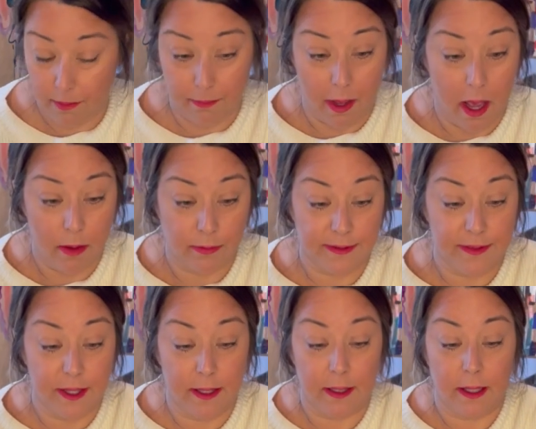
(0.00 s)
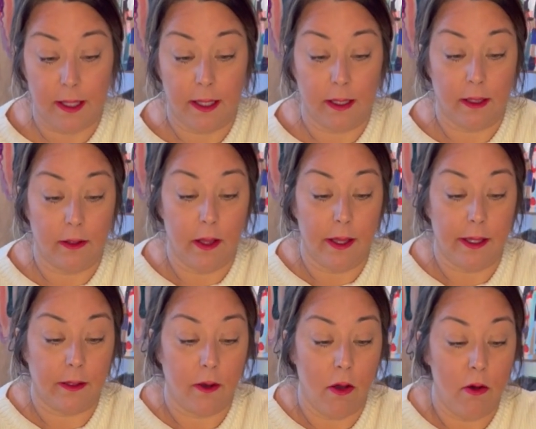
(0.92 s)
I was thinking
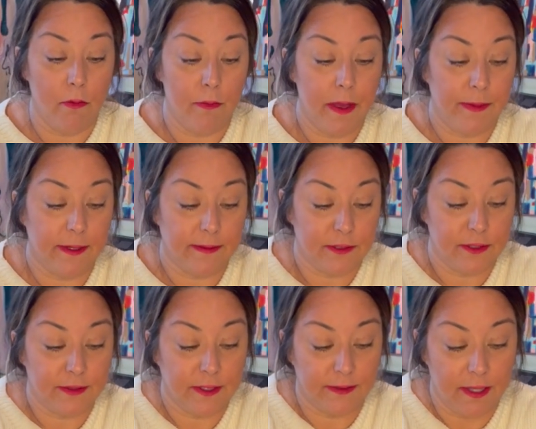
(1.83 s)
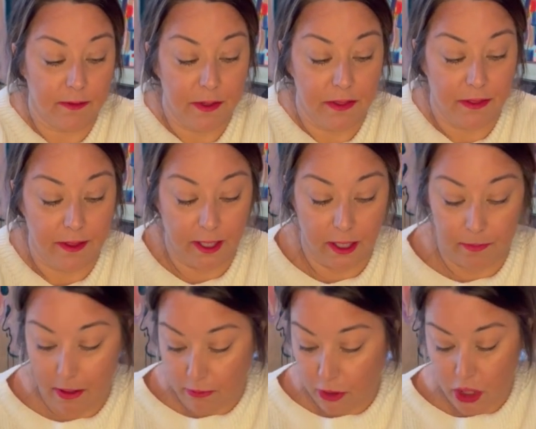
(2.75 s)
like, oh, maybe it's just because I've been thinking
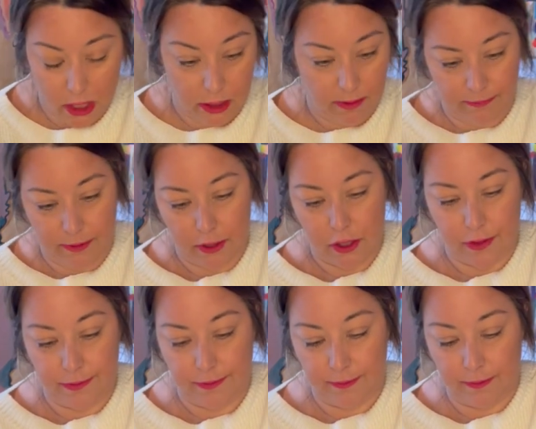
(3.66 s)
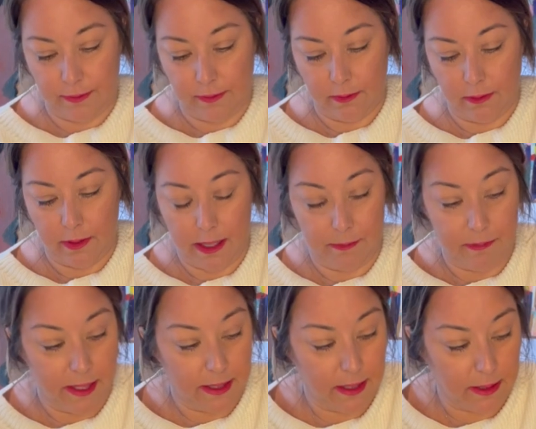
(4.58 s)
about jellyfishes and
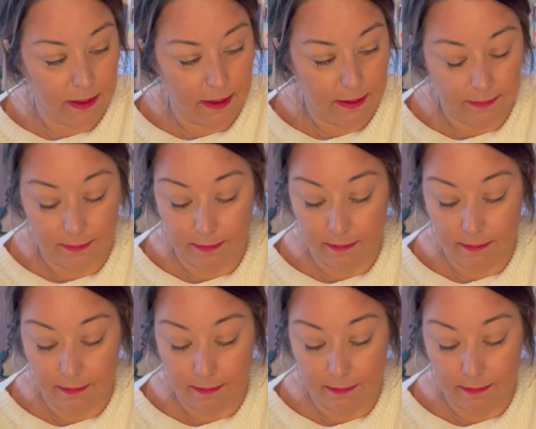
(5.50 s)
making these.